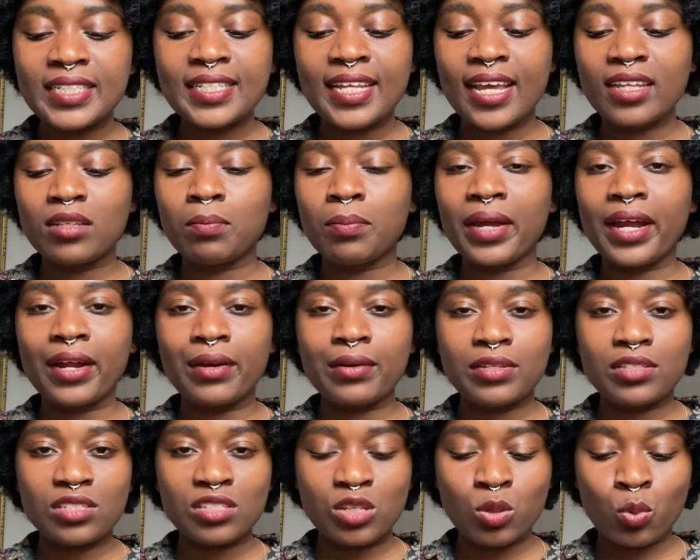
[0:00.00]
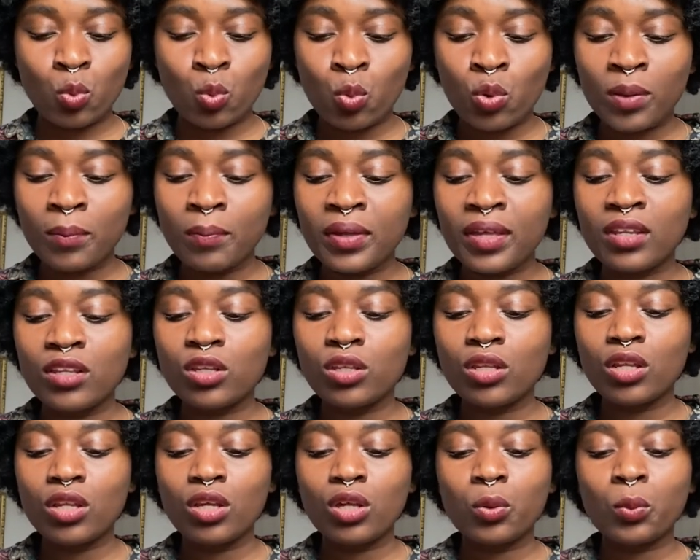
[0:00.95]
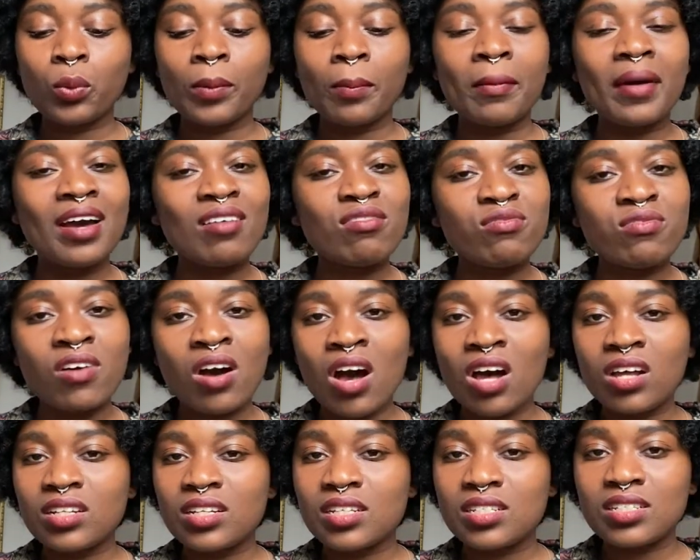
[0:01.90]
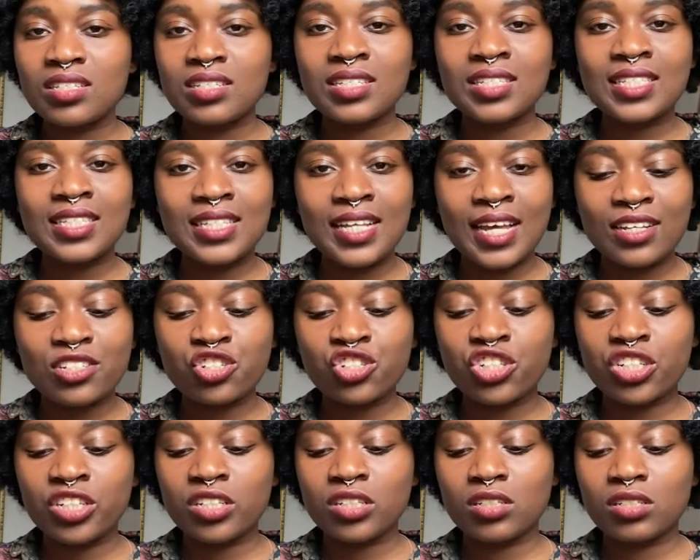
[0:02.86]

dead parents in women with my father's stature